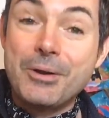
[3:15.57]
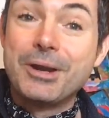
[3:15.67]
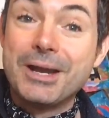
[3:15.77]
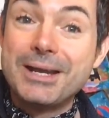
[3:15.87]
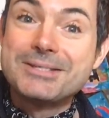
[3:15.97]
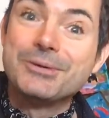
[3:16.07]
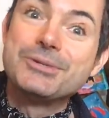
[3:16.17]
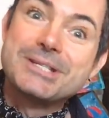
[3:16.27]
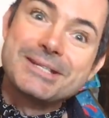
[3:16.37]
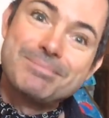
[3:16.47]
Okay, so
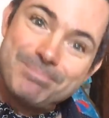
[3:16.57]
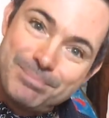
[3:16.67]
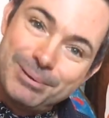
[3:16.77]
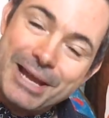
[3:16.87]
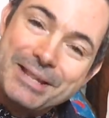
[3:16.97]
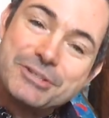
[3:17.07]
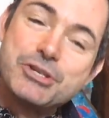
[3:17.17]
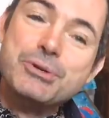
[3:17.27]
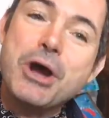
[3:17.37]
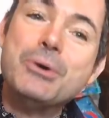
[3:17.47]
play the
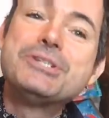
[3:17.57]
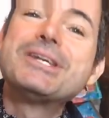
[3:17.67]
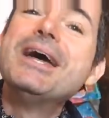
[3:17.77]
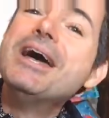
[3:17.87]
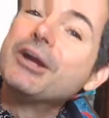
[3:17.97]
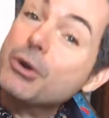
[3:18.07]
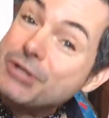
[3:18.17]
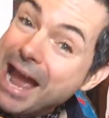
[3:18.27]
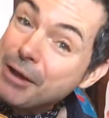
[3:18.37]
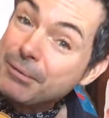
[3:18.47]
two notes, go
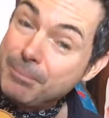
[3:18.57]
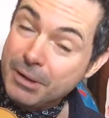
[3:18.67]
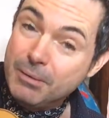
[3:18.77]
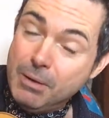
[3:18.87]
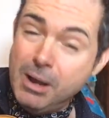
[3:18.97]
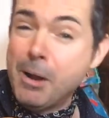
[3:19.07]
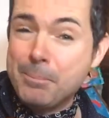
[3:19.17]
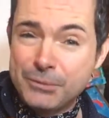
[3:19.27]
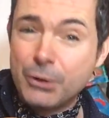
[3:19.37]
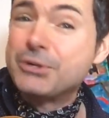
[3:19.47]
down a
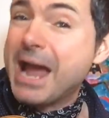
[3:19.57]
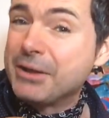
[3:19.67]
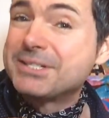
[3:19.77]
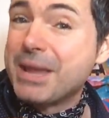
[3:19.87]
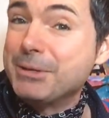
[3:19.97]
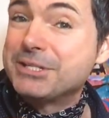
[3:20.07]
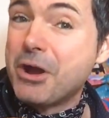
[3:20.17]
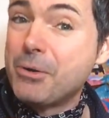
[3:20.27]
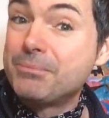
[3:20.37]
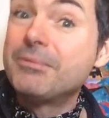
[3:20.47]
go down a
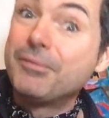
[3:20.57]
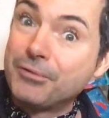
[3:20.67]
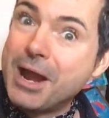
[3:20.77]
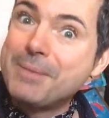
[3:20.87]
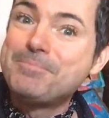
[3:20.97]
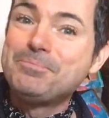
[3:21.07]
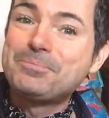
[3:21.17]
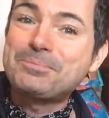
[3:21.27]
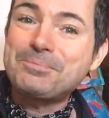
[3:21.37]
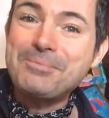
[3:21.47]
semitone, a fret,
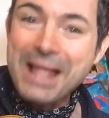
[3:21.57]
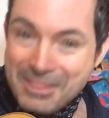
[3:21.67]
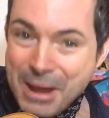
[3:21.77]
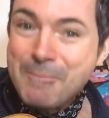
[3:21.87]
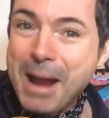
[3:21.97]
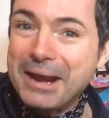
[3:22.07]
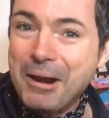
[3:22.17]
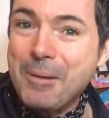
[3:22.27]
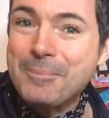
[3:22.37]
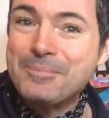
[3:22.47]
then back
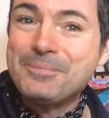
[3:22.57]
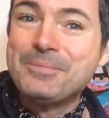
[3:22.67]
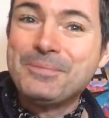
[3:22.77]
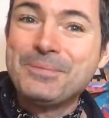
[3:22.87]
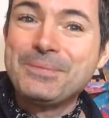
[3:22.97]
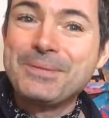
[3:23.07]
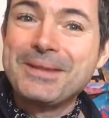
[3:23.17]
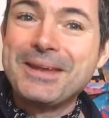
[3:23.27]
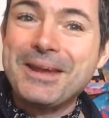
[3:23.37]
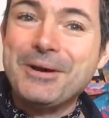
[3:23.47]
up.
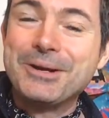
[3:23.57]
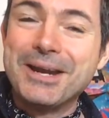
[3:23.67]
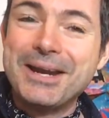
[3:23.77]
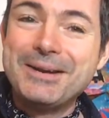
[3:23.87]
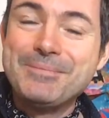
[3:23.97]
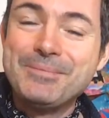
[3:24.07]
Okay.